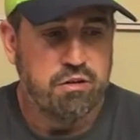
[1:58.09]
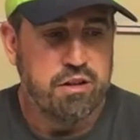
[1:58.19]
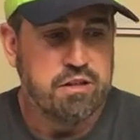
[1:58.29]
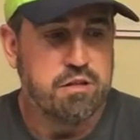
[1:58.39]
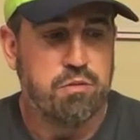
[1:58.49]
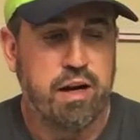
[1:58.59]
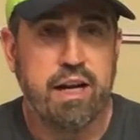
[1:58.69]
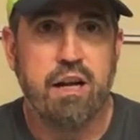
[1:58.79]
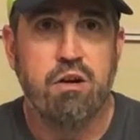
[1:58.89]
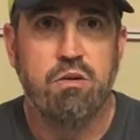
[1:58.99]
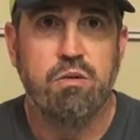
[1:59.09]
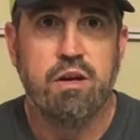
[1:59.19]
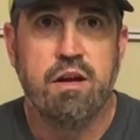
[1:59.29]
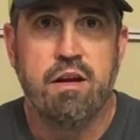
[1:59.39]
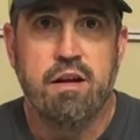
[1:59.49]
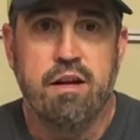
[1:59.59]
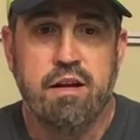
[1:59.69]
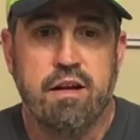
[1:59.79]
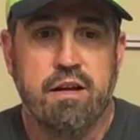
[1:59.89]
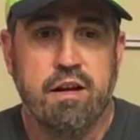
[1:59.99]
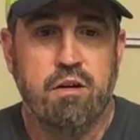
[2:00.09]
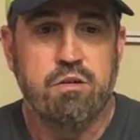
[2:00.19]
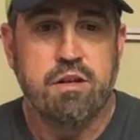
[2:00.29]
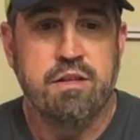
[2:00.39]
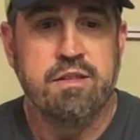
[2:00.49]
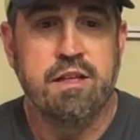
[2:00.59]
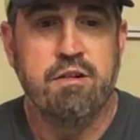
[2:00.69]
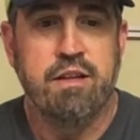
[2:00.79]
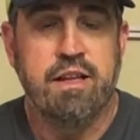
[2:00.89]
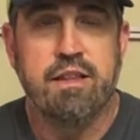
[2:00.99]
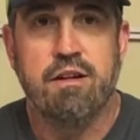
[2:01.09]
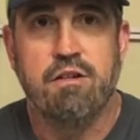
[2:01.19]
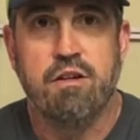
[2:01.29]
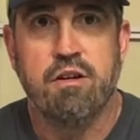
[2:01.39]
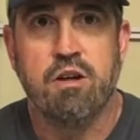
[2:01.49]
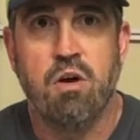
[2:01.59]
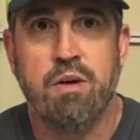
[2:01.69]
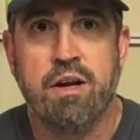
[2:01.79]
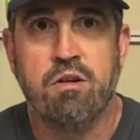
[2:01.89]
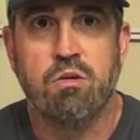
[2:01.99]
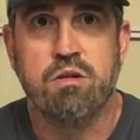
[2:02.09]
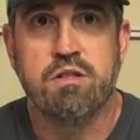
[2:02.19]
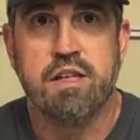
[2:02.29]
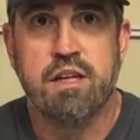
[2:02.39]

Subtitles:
This radio, considering that they're going towards the